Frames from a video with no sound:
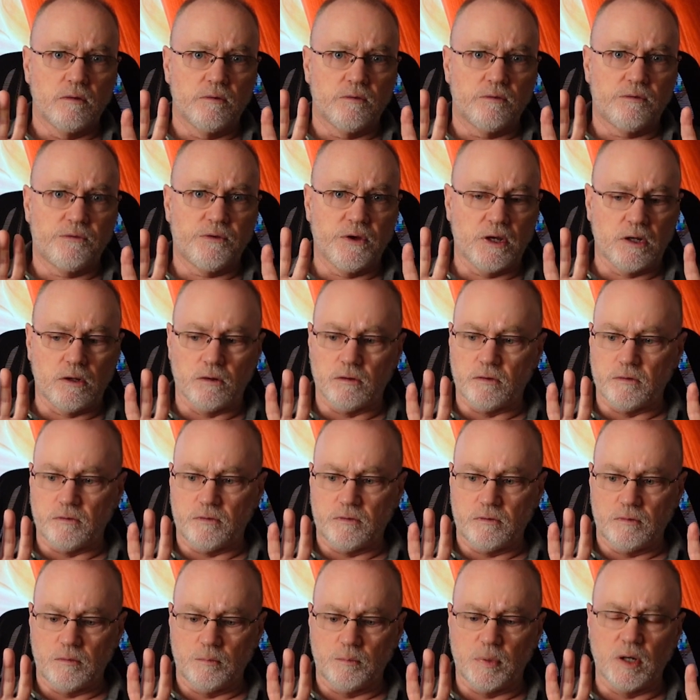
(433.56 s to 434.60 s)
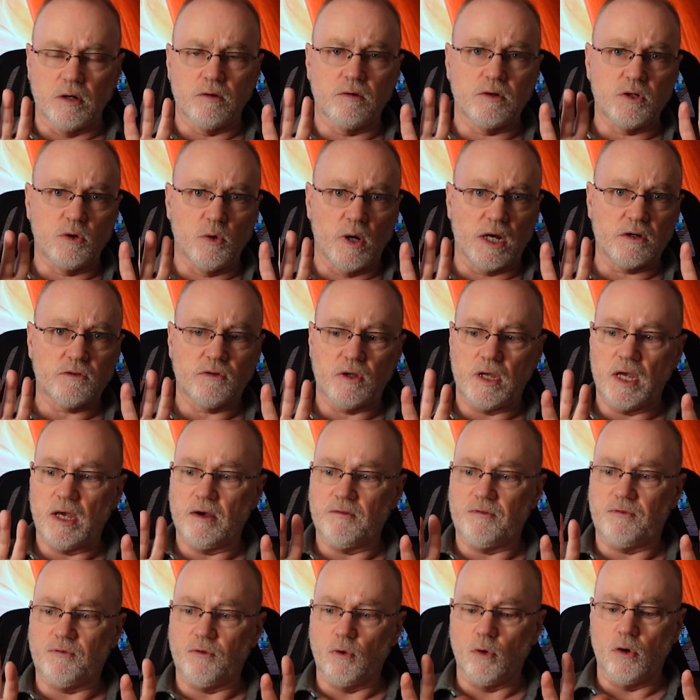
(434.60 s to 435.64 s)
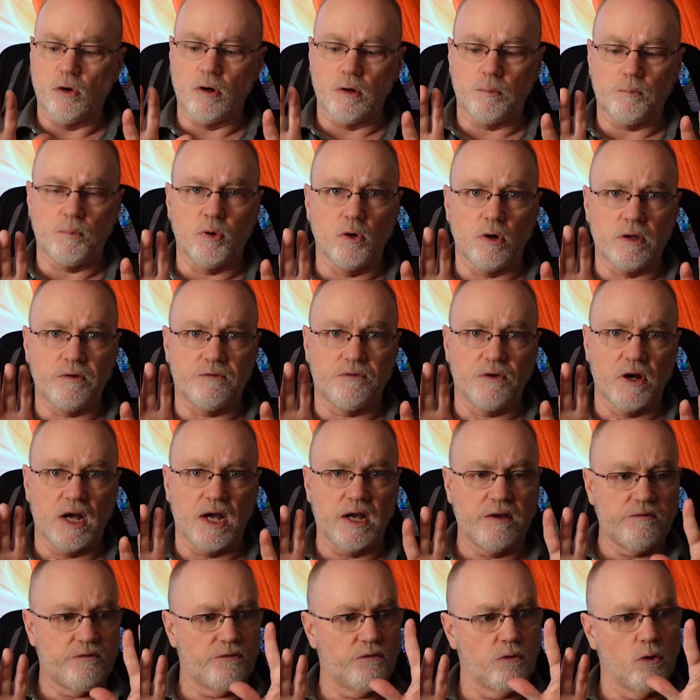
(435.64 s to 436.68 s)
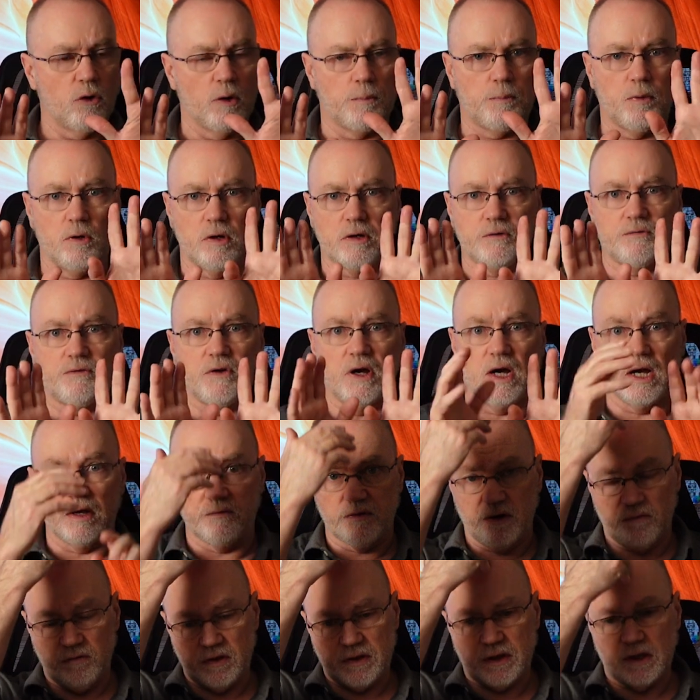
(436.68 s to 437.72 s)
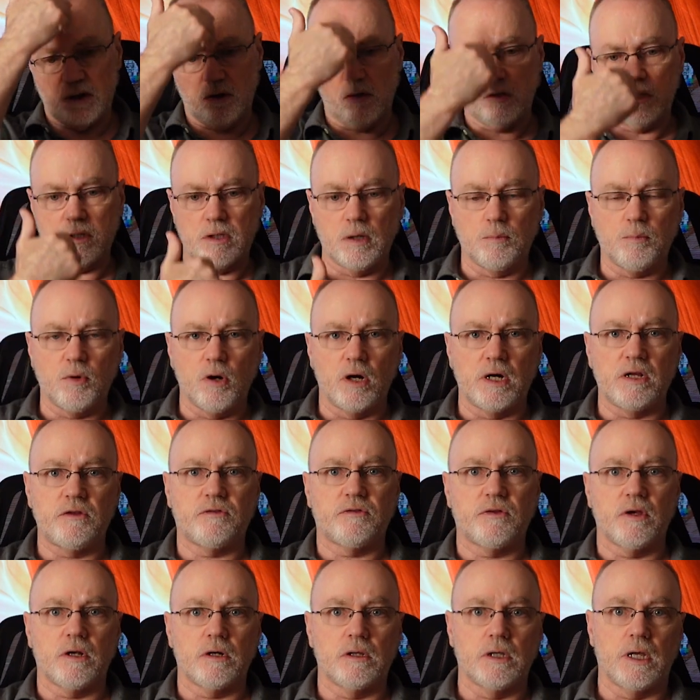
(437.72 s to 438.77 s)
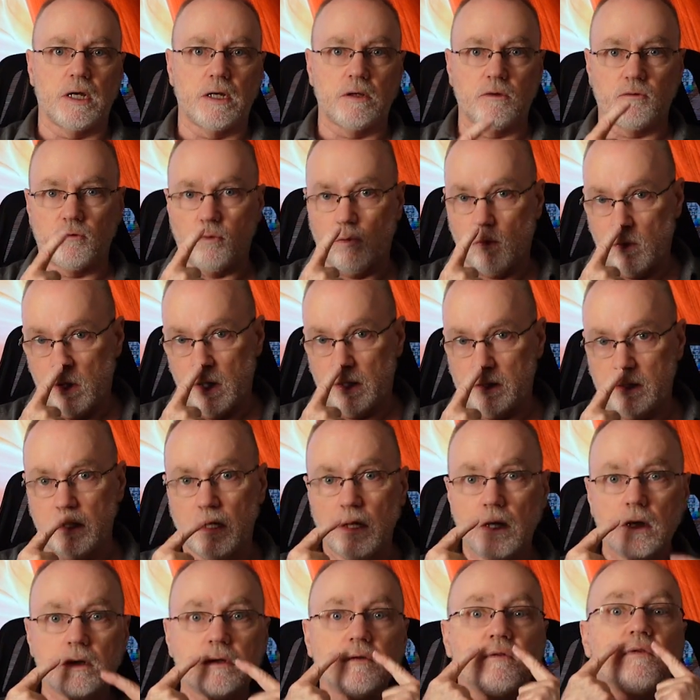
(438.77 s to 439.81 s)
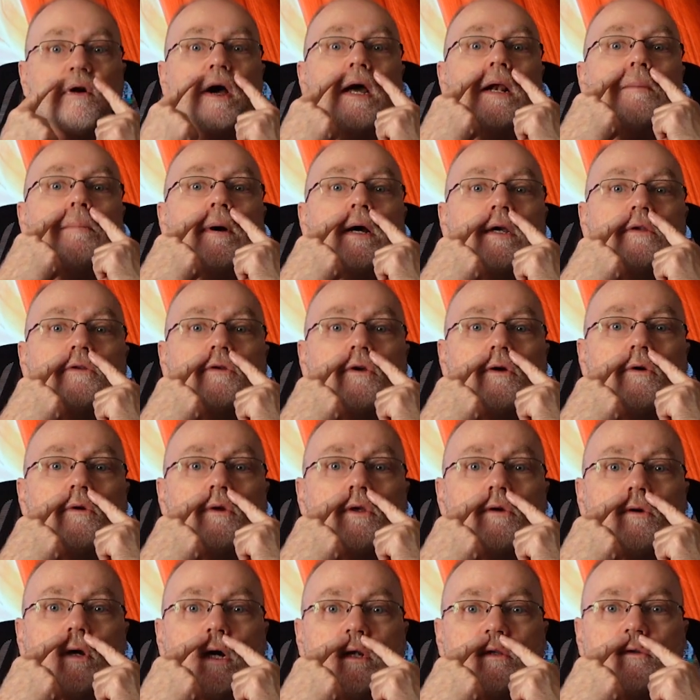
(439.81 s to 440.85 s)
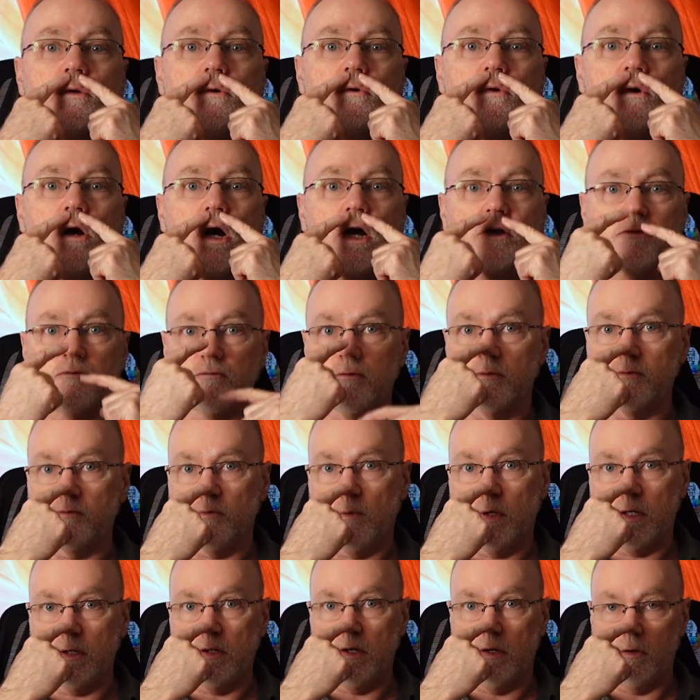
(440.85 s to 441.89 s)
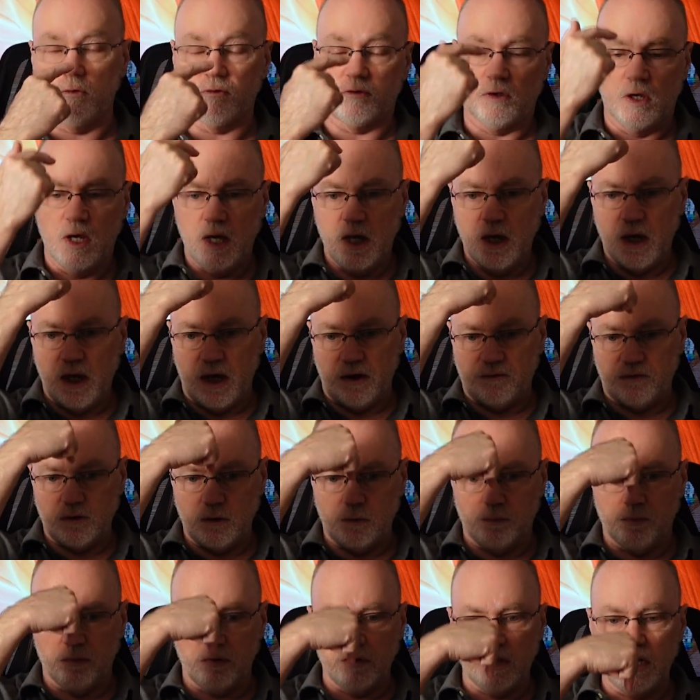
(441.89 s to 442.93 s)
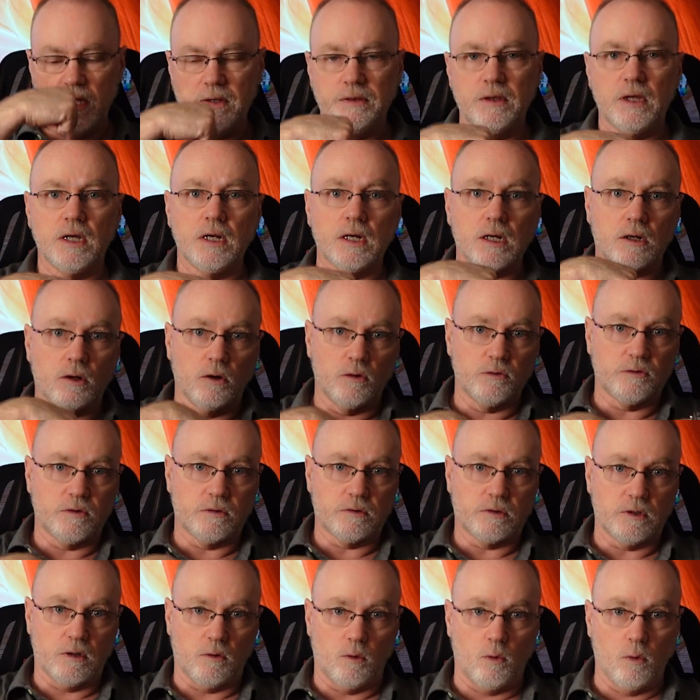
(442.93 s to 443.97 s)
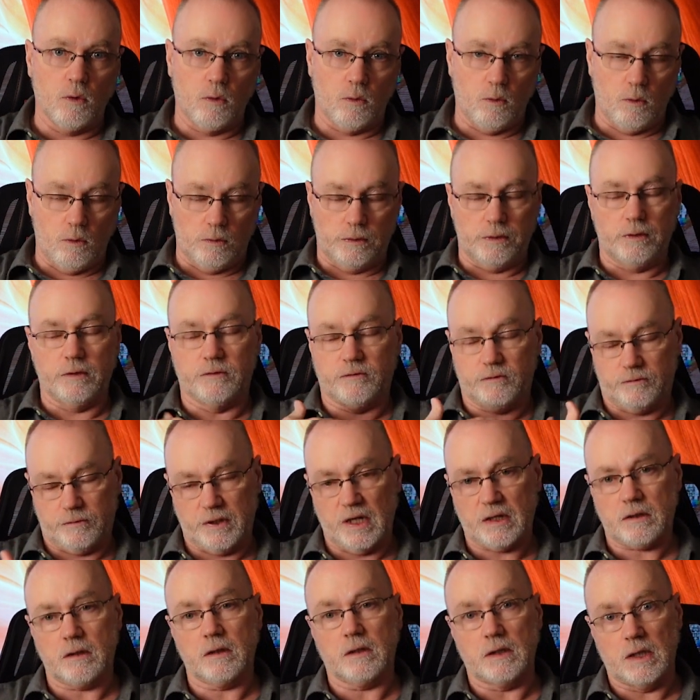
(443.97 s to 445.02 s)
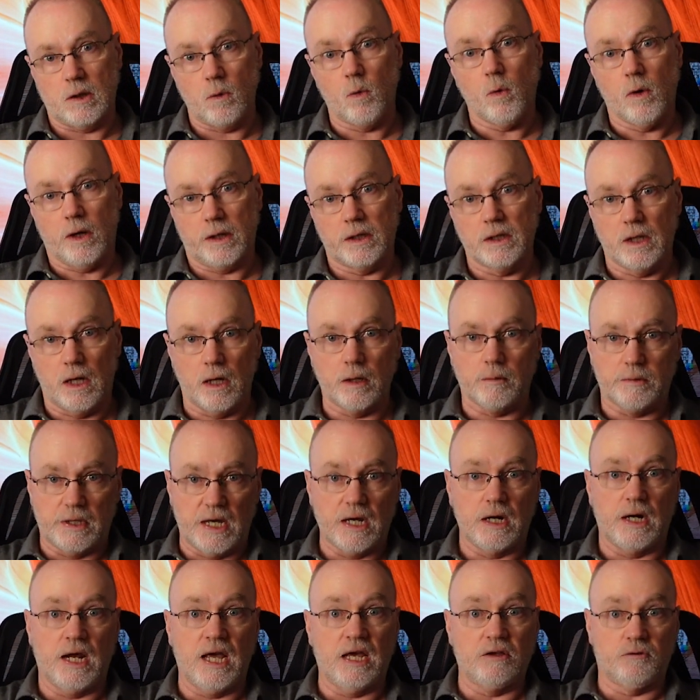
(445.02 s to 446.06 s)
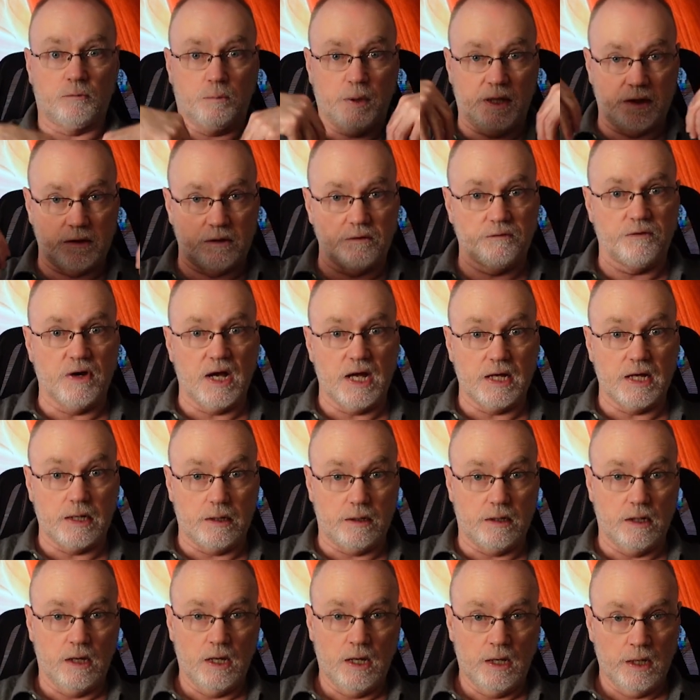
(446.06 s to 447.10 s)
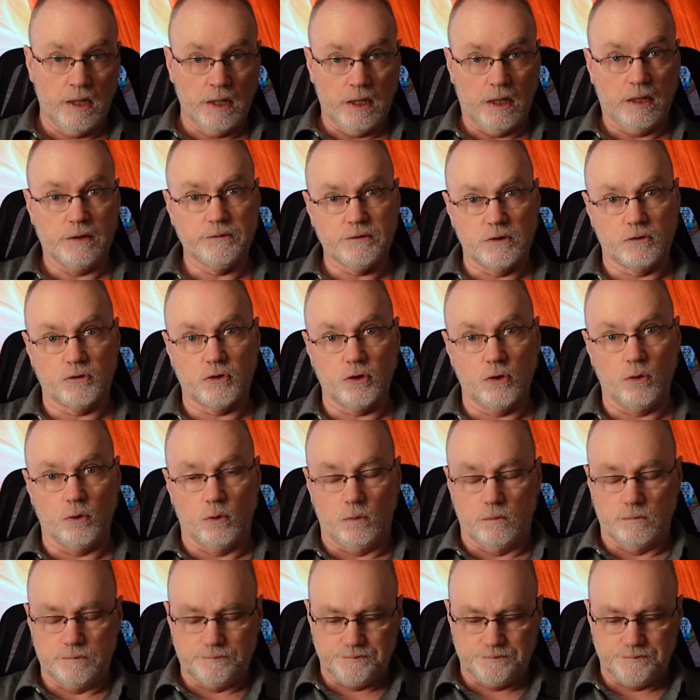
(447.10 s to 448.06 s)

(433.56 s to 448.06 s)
fingers, but you actually have 4.5, 4.5. Everything on your body center line is 1 divided by 2. You got 2 nostrils, 1 nose. If you breathe in, it goes into, it's technically 1 lung that has been divided into 2.